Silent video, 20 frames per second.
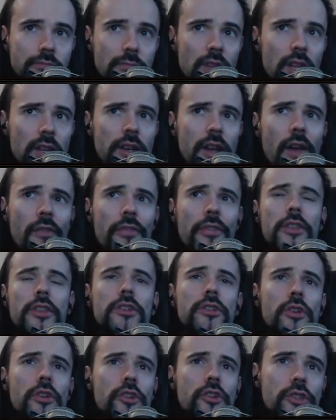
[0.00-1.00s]
Now to the
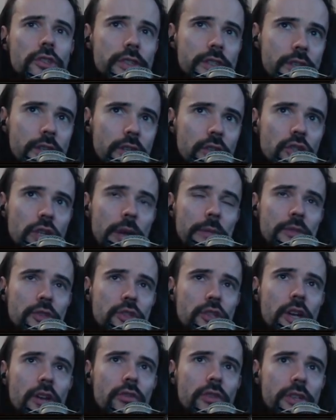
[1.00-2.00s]
new skill jumps:
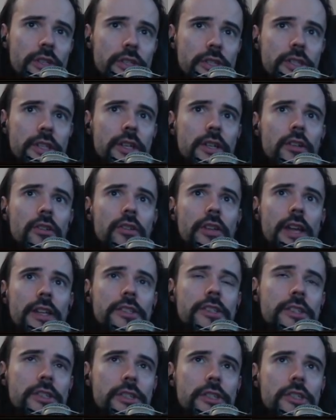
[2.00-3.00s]
Shattering Steel,
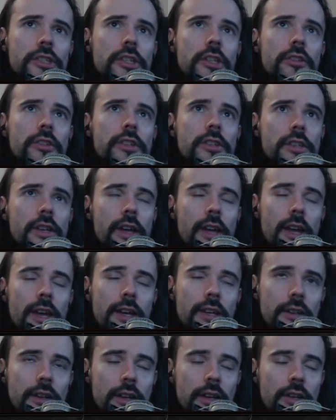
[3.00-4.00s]
Lancing Steel. These are
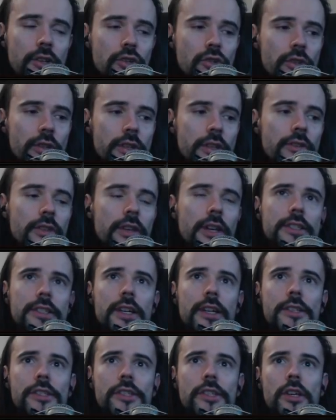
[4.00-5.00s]
actually the
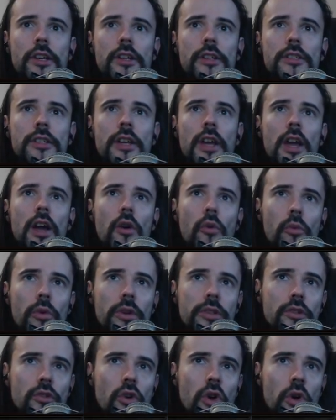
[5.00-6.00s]
attack skills.
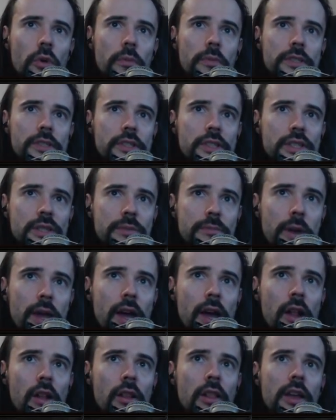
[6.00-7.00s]
Winter Orb is a
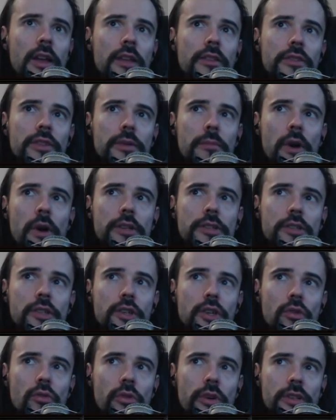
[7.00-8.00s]
spell. The most
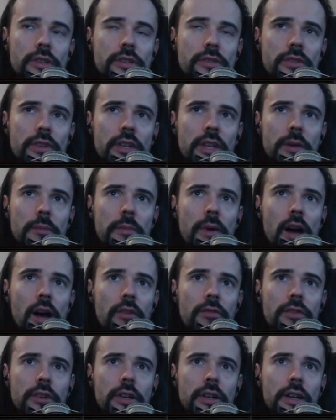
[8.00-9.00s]
curious thing
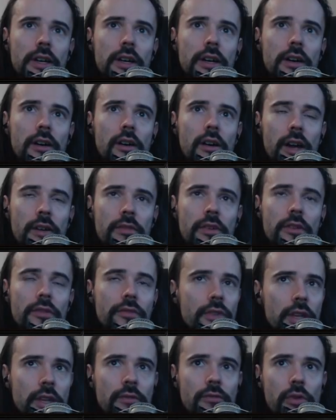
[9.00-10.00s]
about
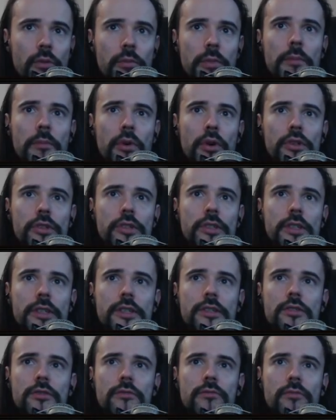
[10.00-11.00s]
everything for me personally
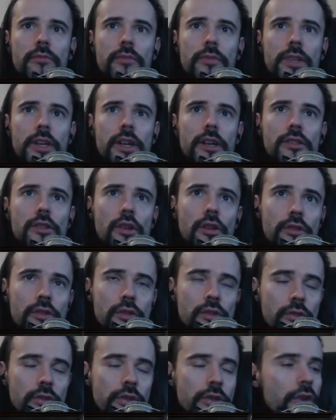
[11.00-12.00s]
is there's
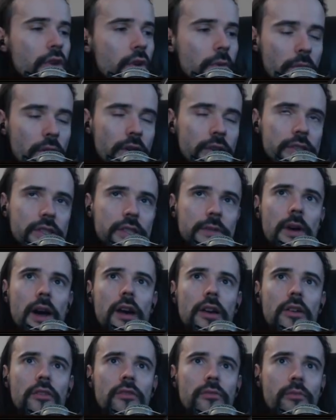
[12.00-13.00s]
also numerous
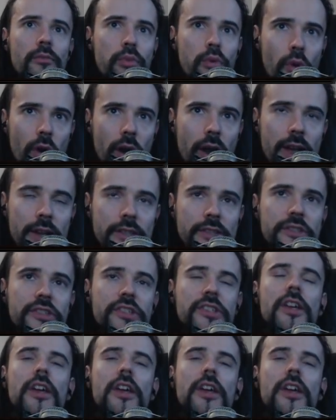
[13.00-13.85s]
amount of brands.